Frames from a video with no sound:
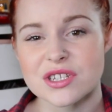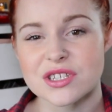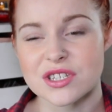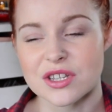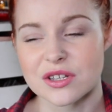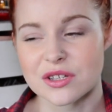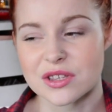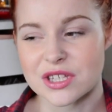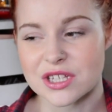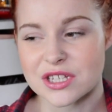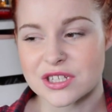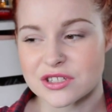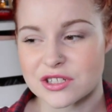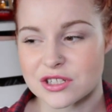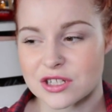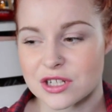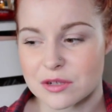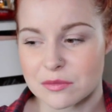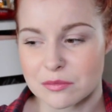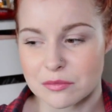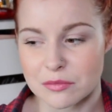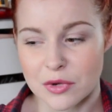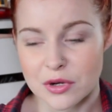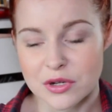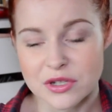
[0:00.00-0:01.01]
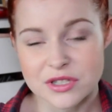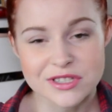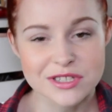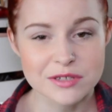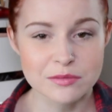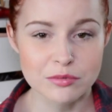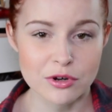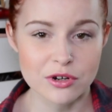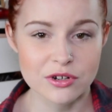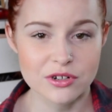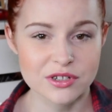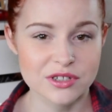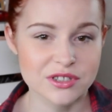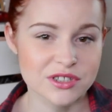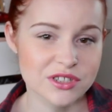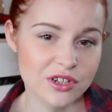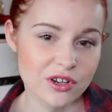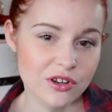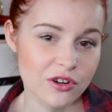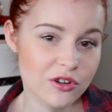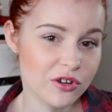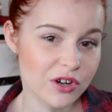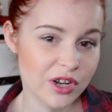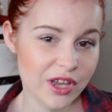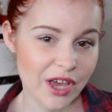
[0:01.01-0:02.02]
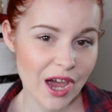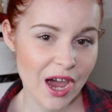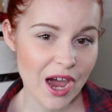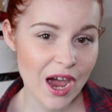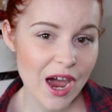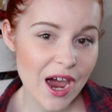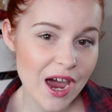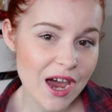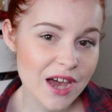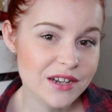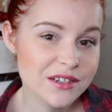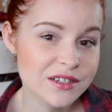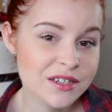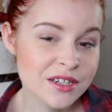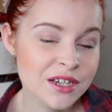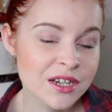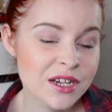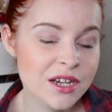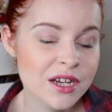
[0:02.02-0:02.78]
So these are mostly products that I already had